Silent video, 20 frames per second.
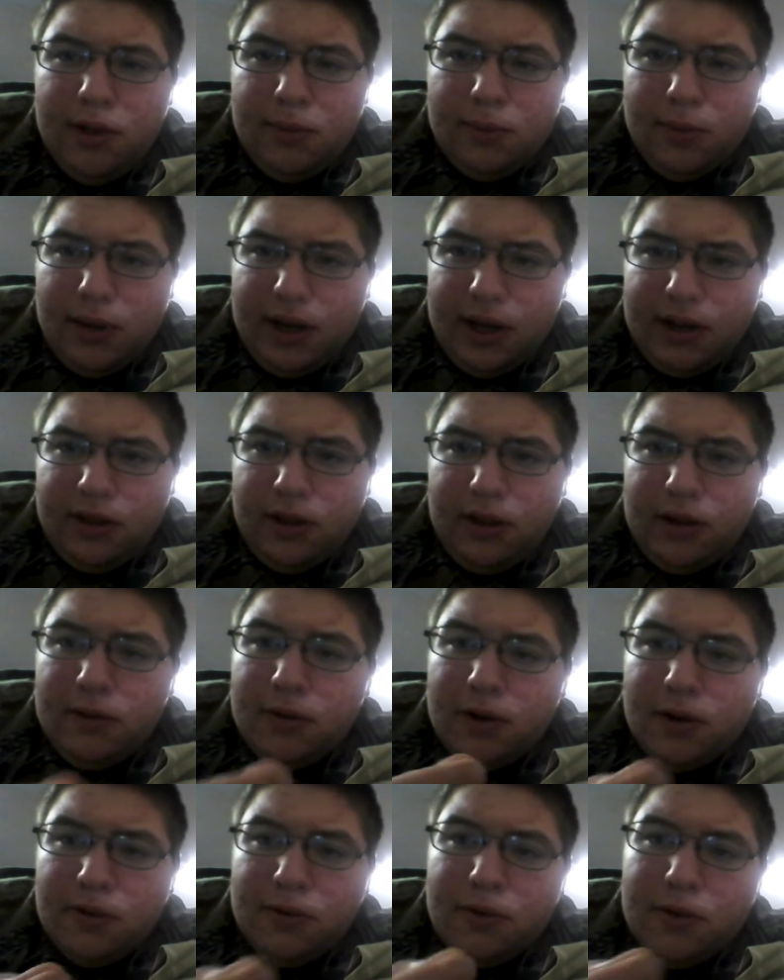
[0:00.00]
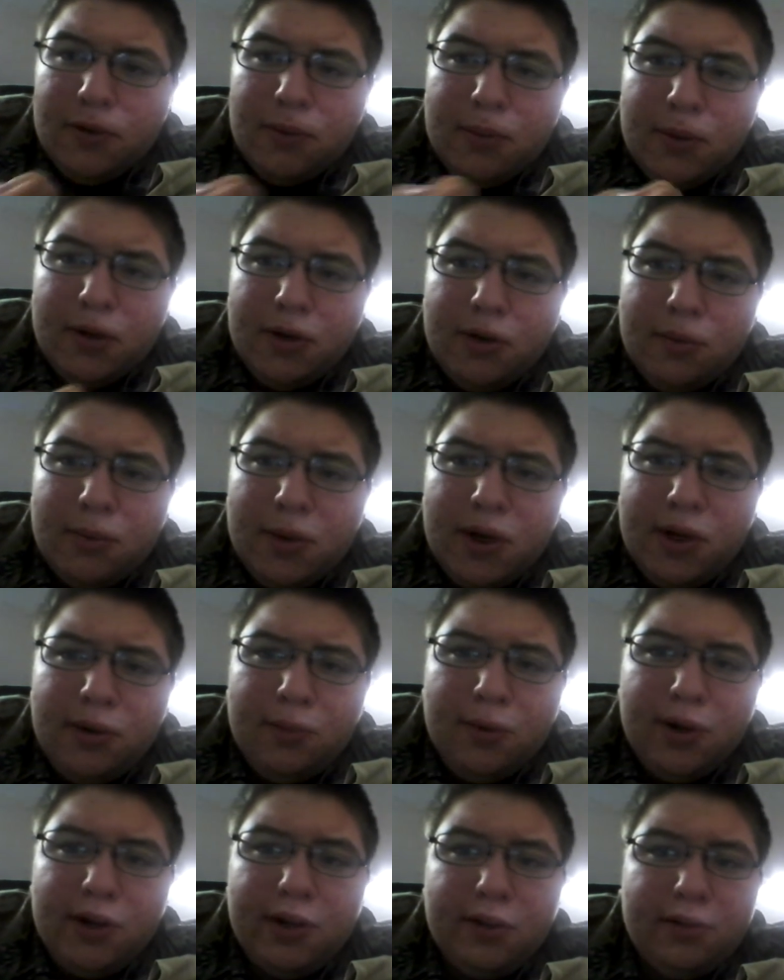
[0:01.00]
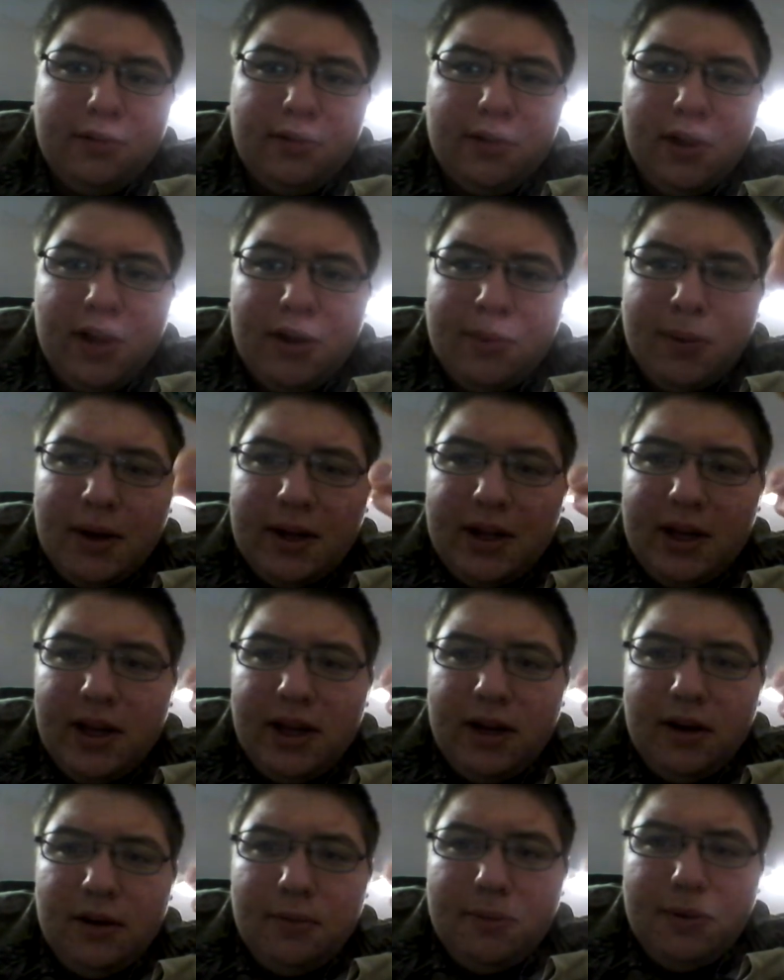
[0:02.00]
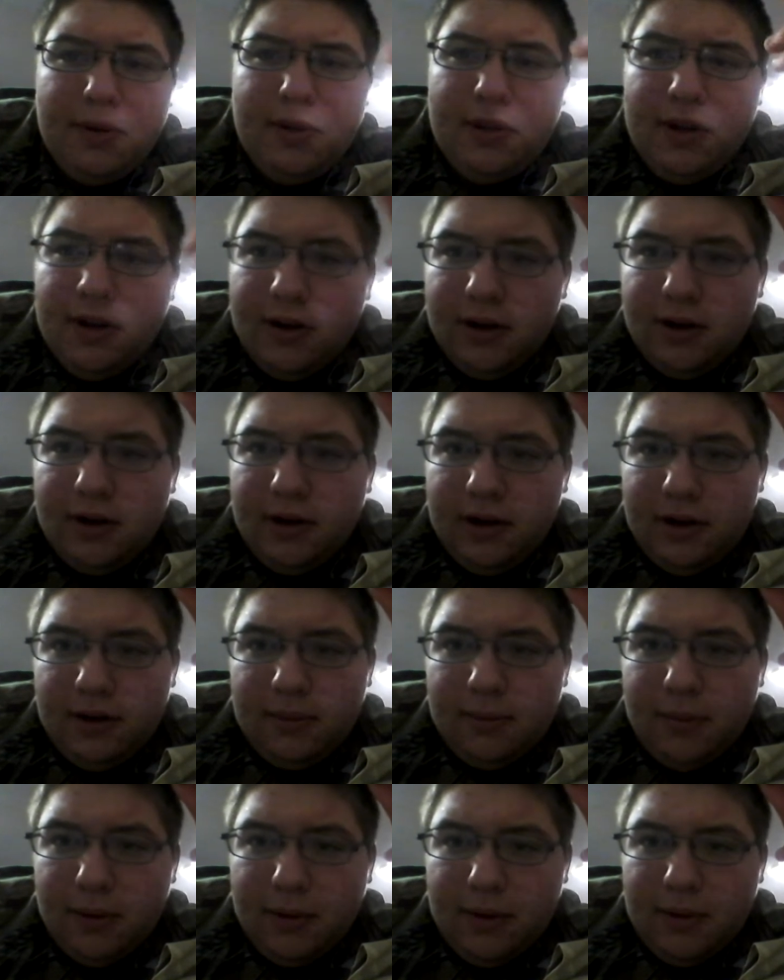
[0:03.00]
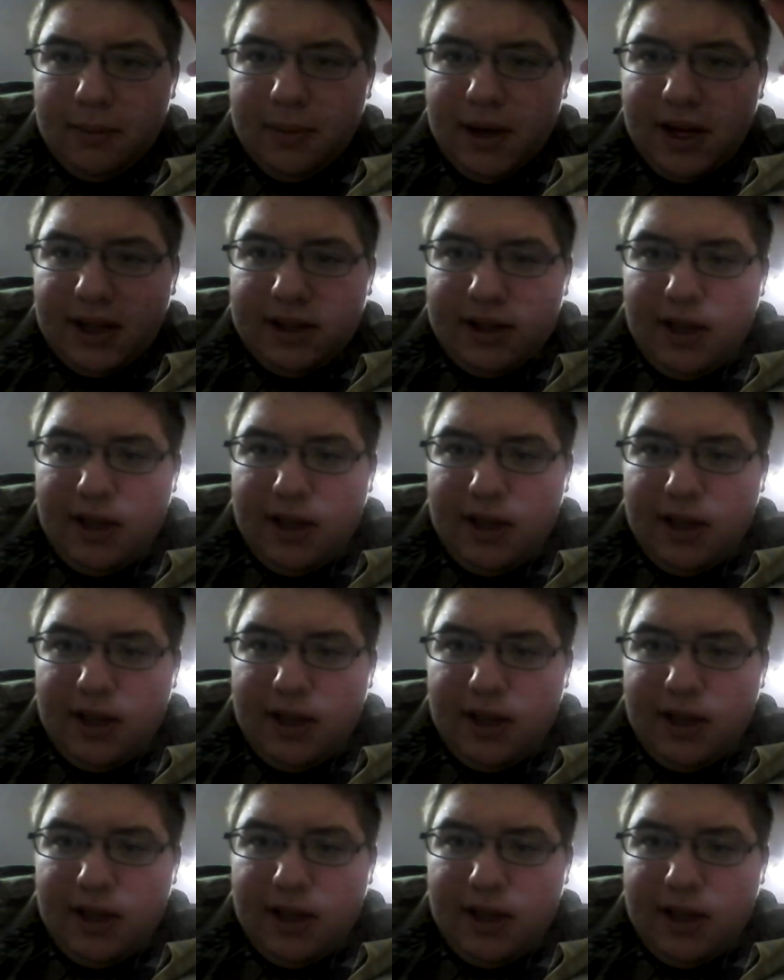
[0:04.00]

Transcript: but I'd leave enough room under mine where I could slide my can up in there and pull it back